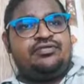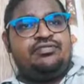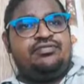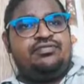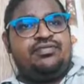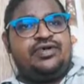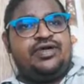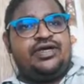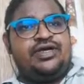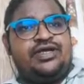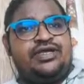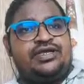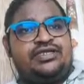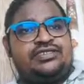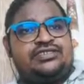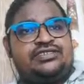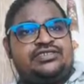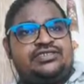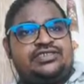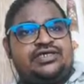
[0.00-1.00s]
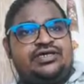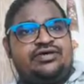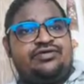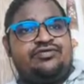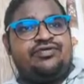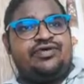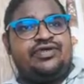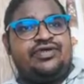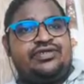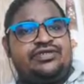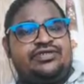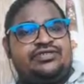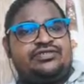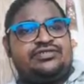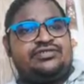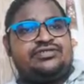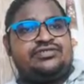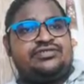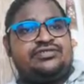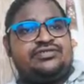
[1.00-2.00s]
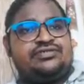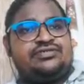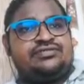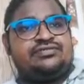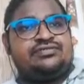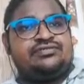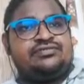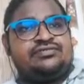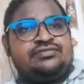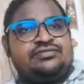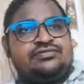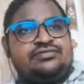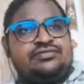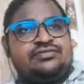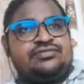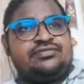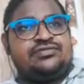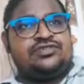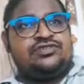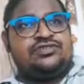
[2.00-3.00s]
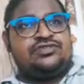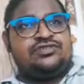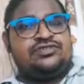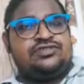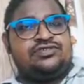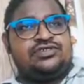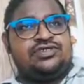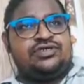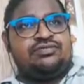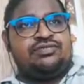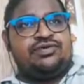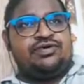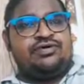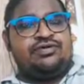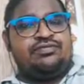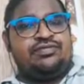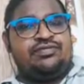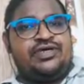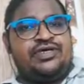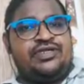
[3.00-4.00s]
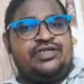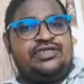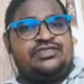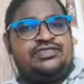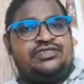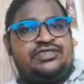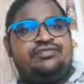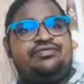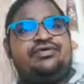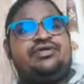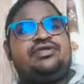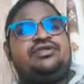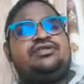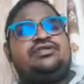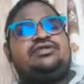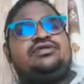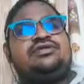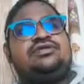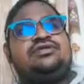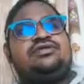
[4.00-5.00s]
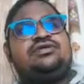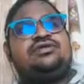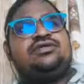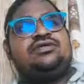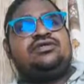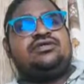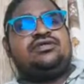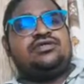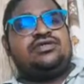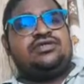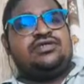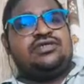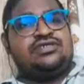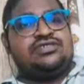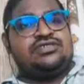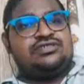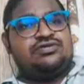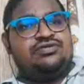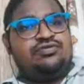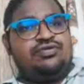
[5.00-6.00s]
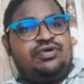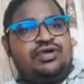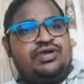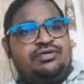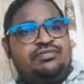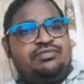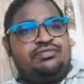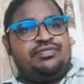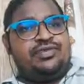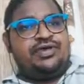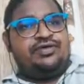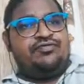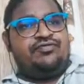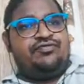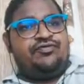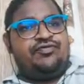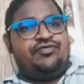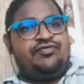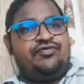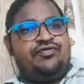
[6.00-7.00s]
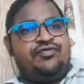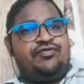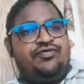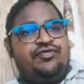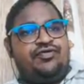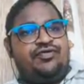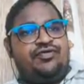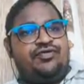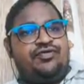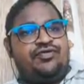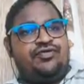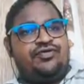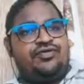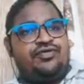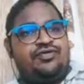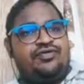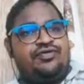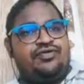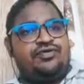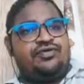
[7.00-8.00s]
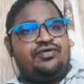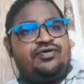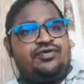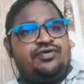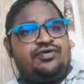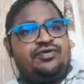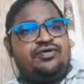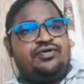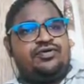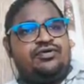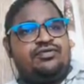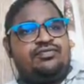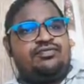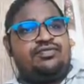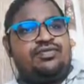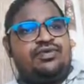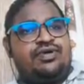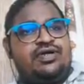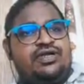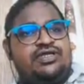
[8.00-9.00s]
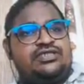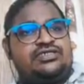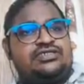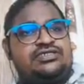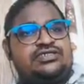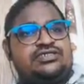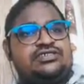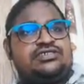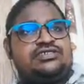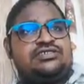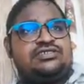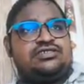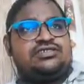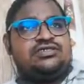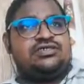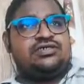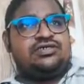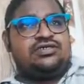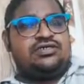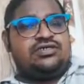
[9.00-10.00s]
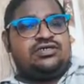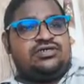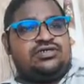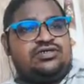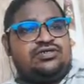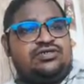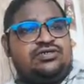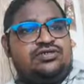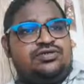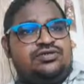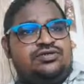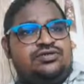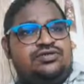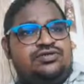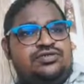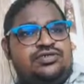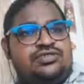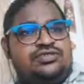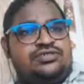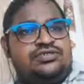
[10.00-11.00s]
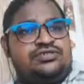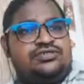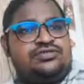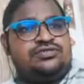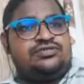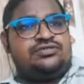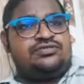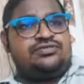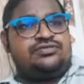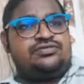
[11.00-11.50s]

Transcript: minus 7, 2 into 10 power minus 7, next 1 by 4 plus 2 into